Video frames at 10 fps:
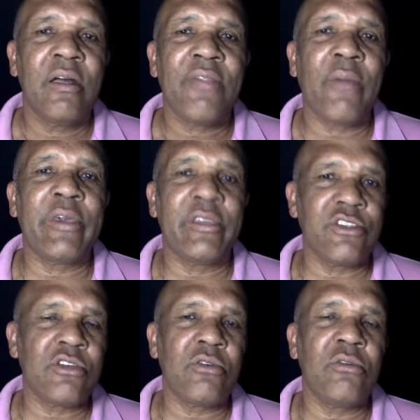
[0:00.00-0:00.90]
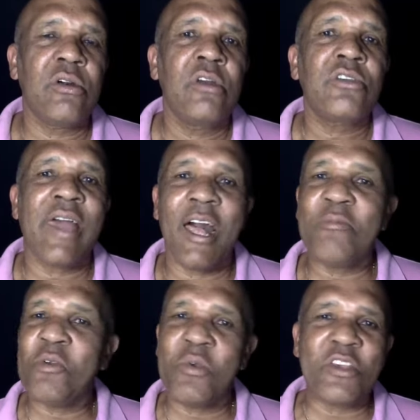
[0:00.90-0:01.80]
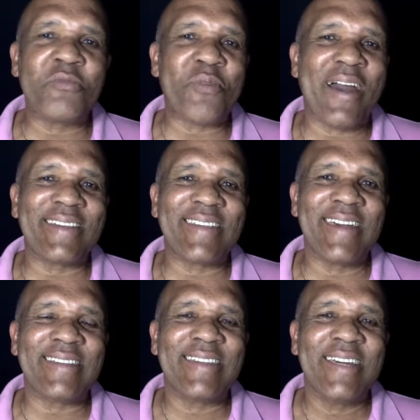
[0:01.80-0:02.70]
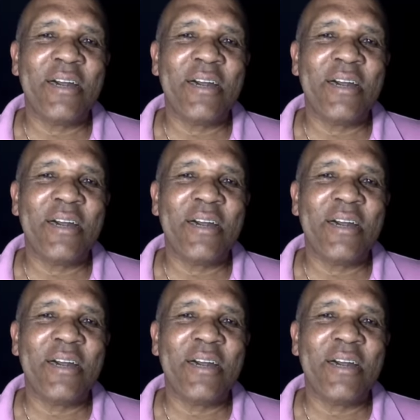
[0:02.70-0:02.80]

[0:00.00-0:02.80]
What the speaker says: that we can do to help you with this process.